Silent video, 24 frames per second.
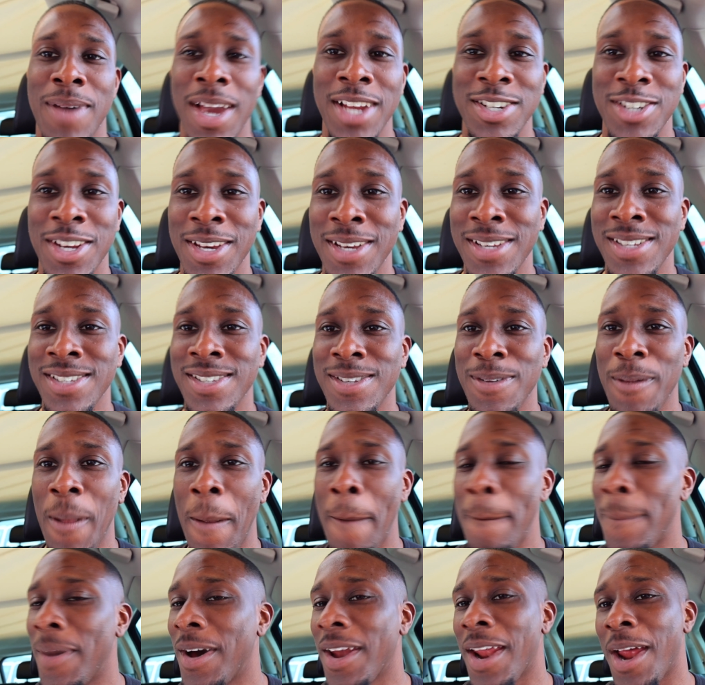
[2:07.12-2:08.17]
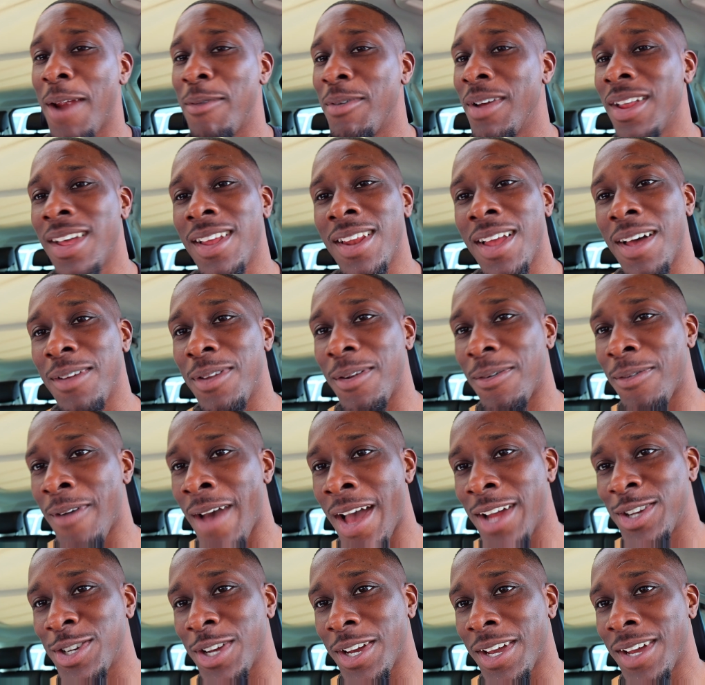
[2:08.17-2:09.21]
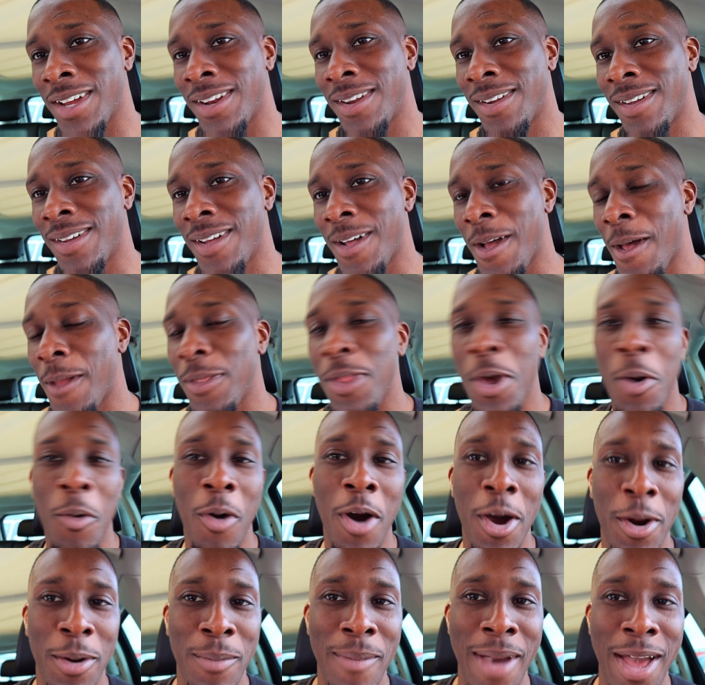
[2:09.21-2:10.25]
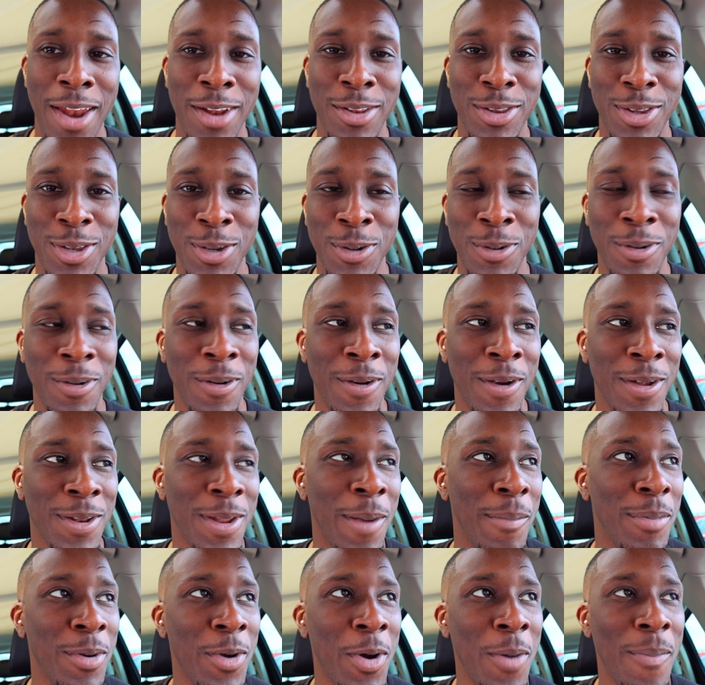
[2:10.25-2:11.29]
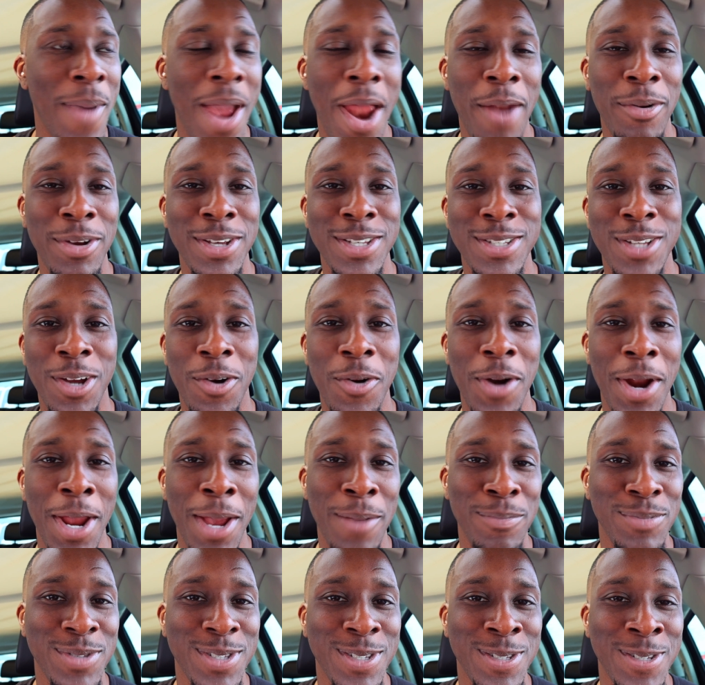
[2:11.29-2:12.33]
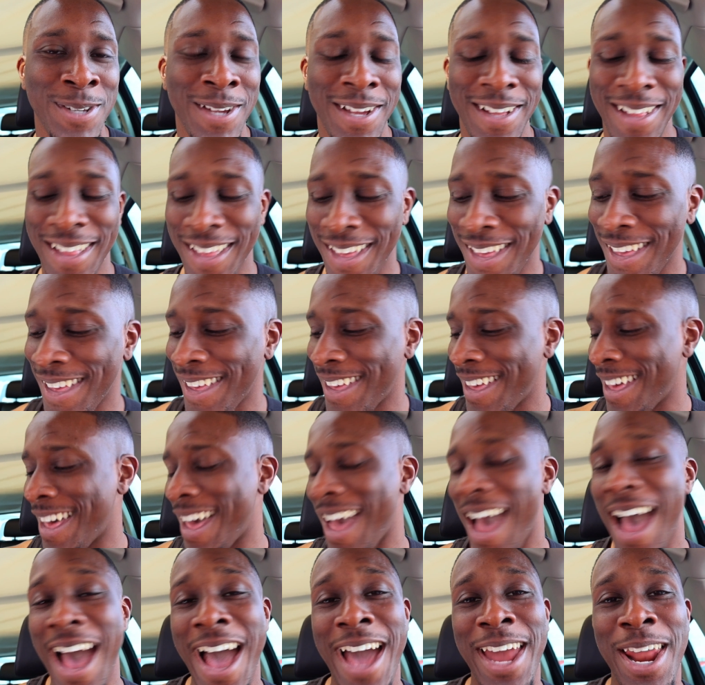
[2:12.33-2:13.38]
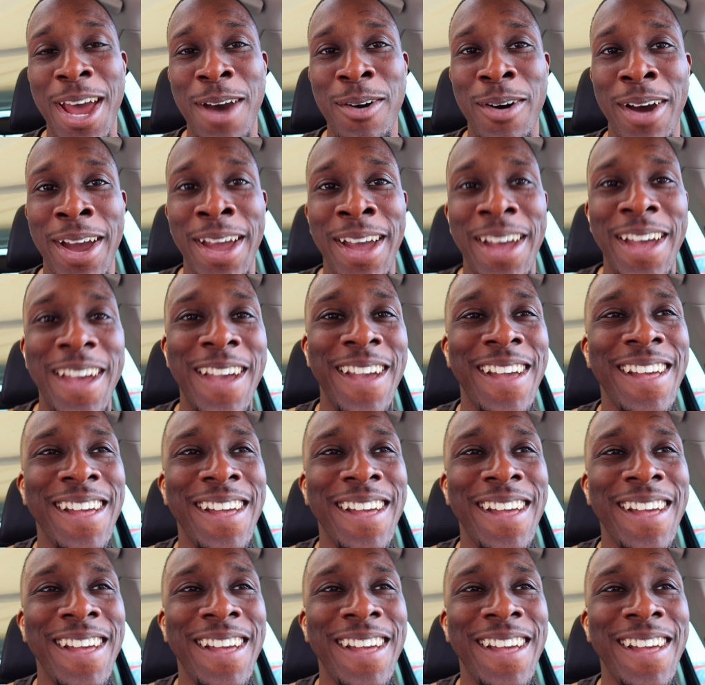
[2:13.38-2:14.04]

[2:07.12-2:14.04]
my genes, but I really love the fried chicken. The watermelon too. The blueberries, the grapes. I know why.